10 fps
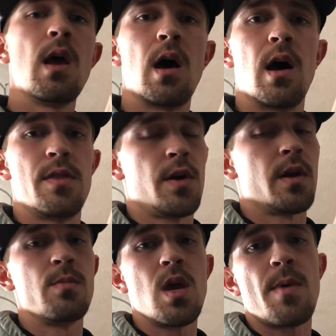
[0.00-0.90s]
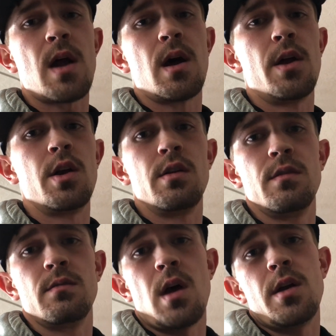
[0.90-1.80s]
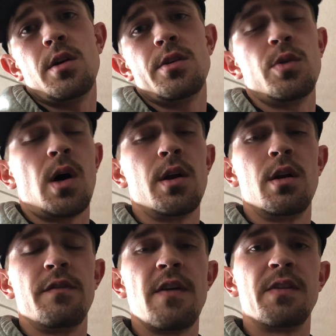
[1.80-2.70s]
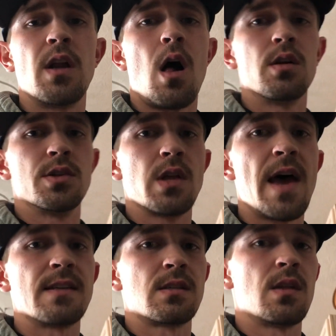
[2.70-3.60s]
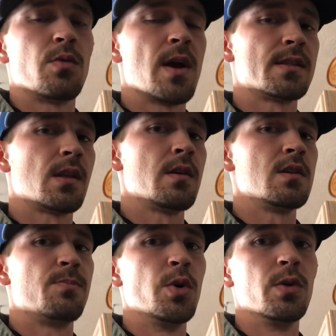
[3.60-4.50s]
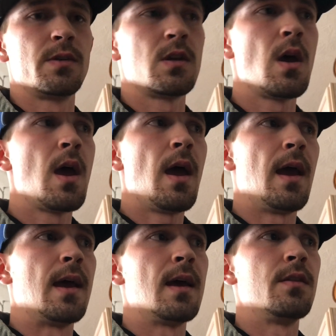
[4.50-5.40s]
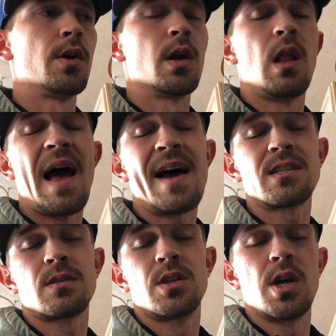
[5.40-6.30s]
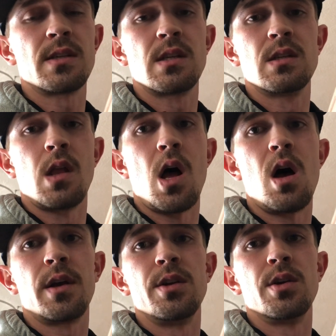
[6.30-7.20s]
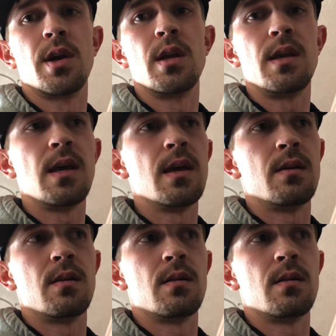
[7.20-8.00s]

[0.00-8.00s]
They're going to be about $100 to $150 less than the rest of these boots, and they're going to last just as long, and you're going to get